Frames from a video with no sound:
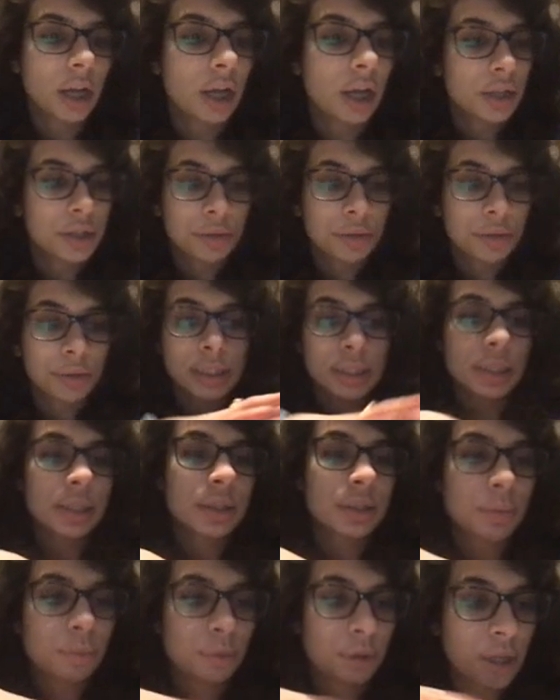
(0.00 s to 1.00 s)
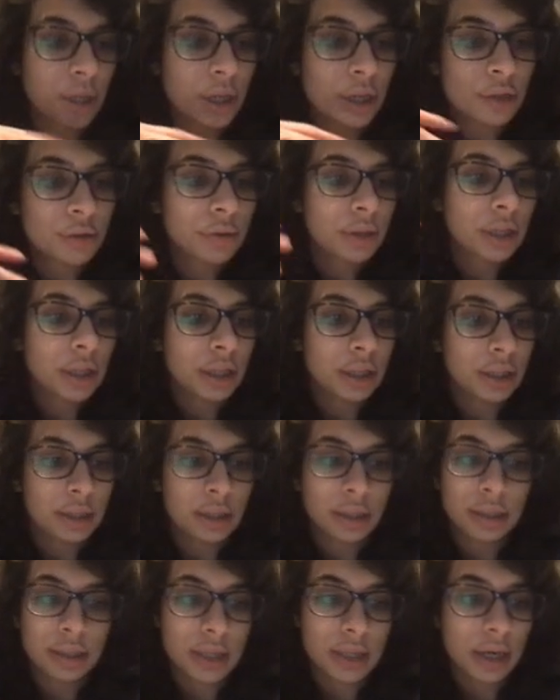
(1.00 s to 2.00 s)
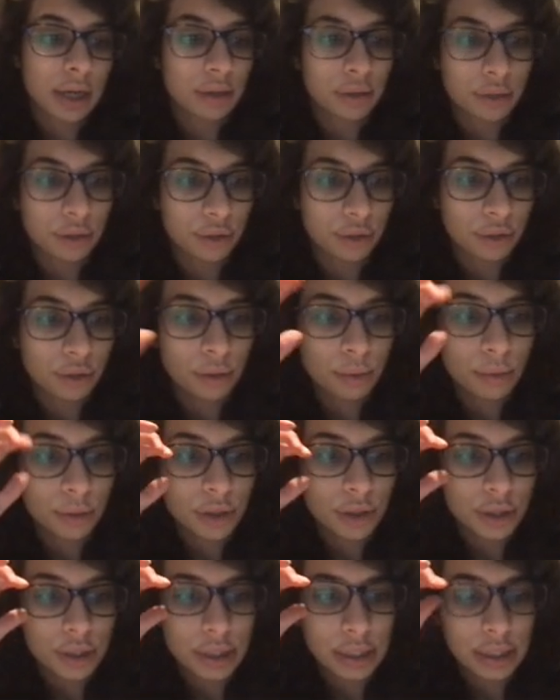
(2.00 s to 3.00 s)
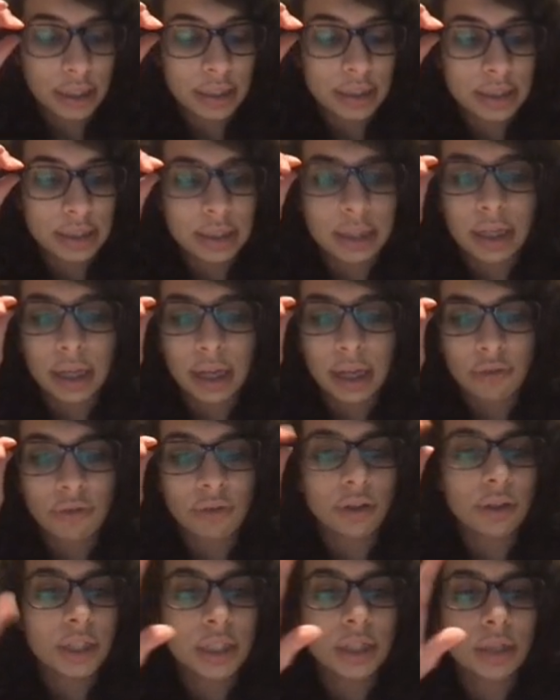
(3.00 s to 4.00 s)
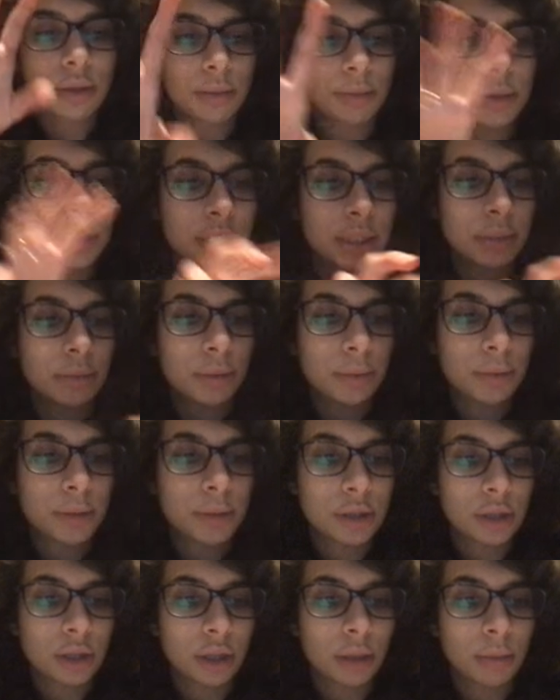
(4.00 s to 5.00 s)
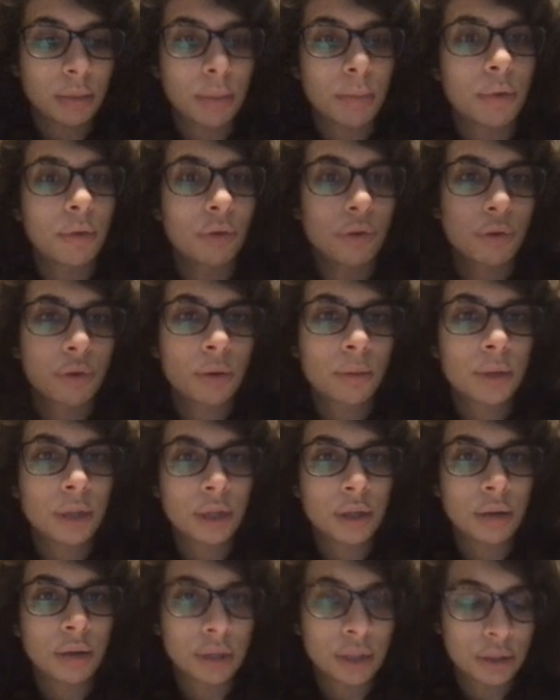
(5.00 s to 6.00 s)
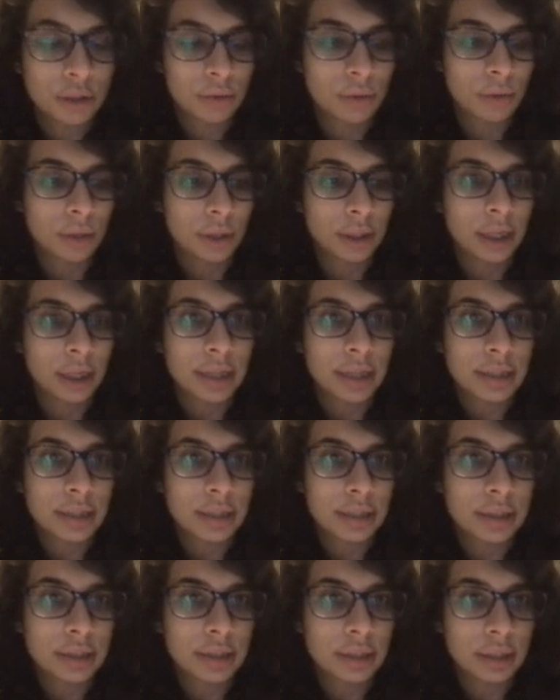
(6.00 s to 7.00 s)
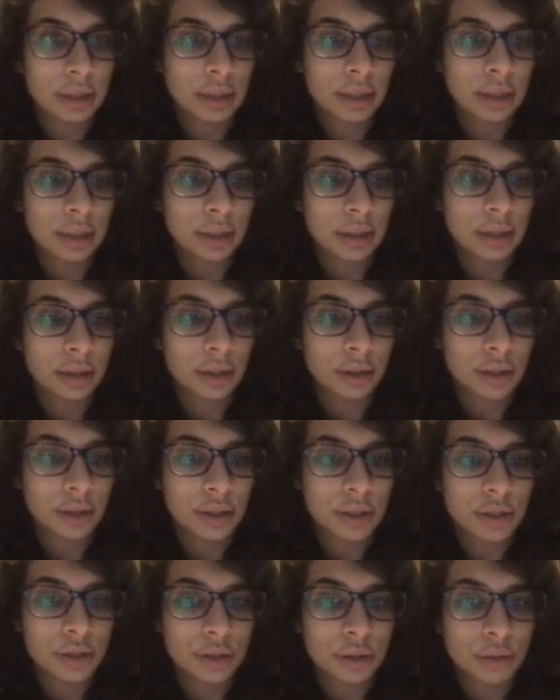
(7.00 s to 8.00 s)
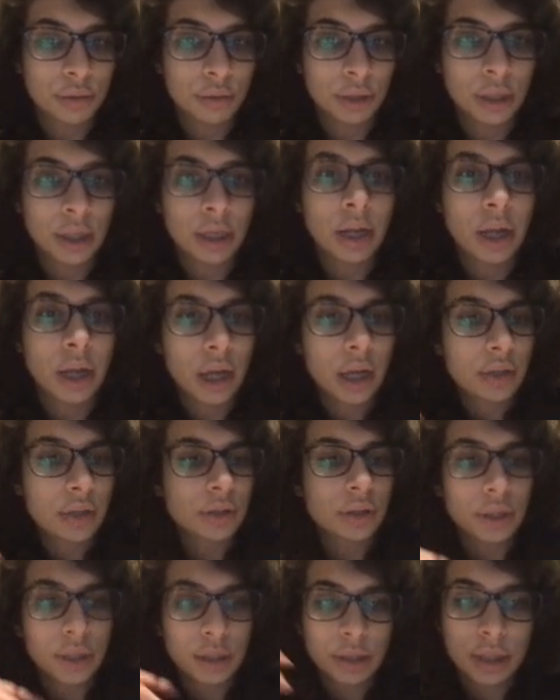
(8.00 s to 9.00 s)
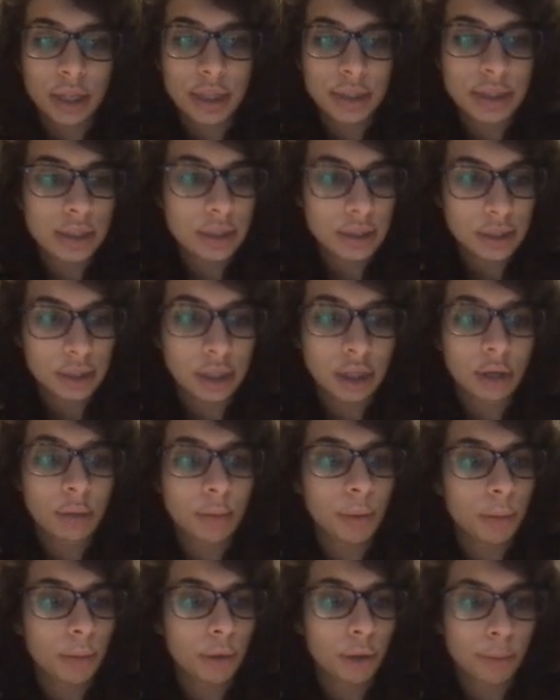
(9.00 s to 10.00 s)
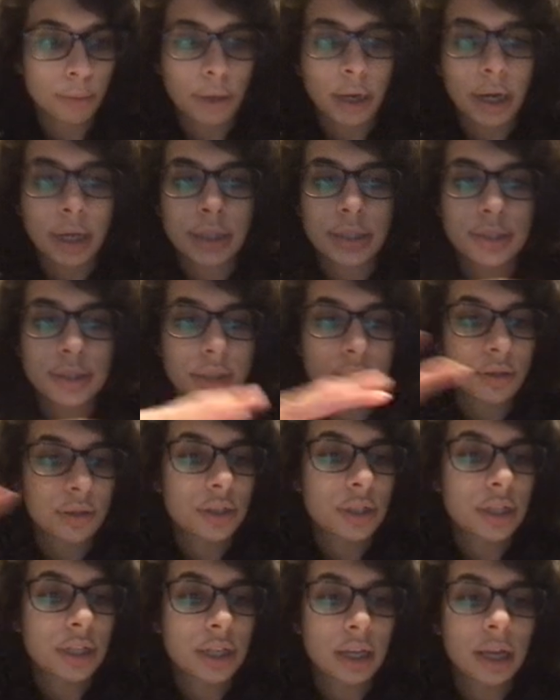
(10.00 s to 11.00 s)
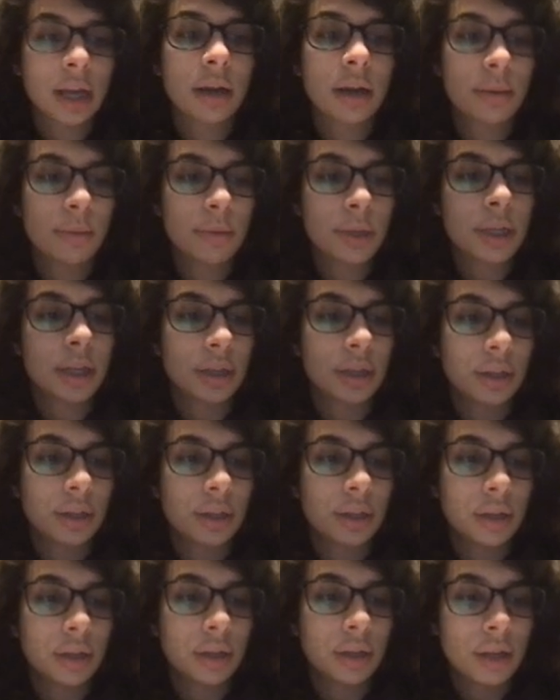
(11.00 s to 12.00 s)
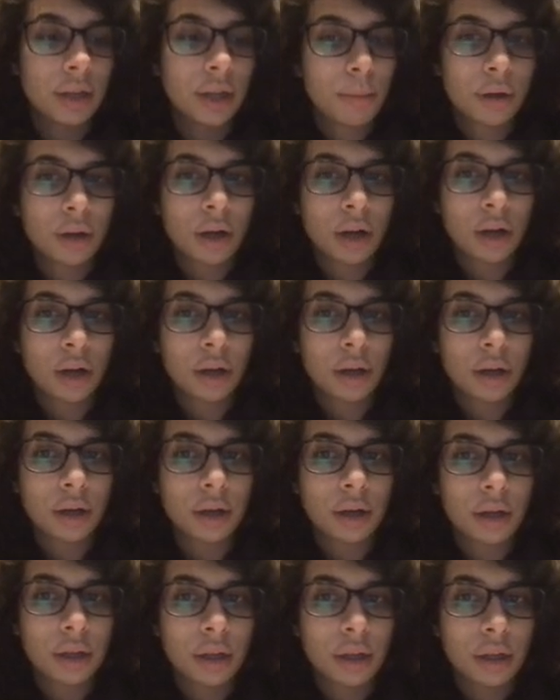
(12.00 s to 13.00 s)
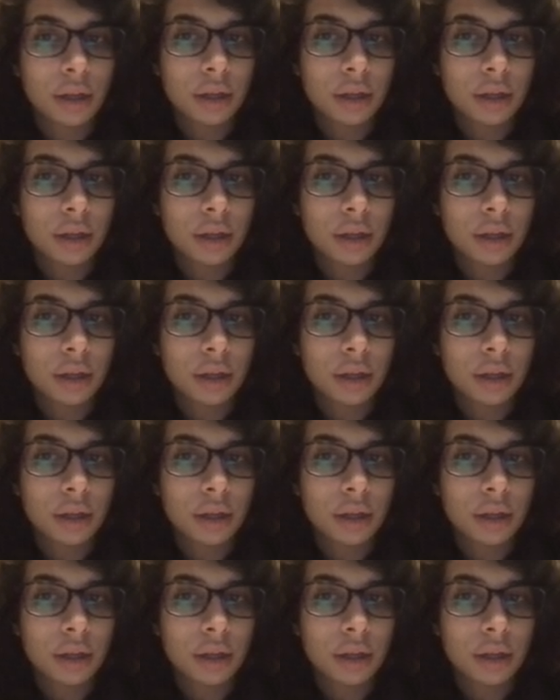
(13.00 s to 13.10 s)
So in this lesson, we're not doing anything entirely new. We're just connecting every single piece that we've been talking about before we go into our last lesson in this unit. So this lesson is a little bit more practice understanding how we can put our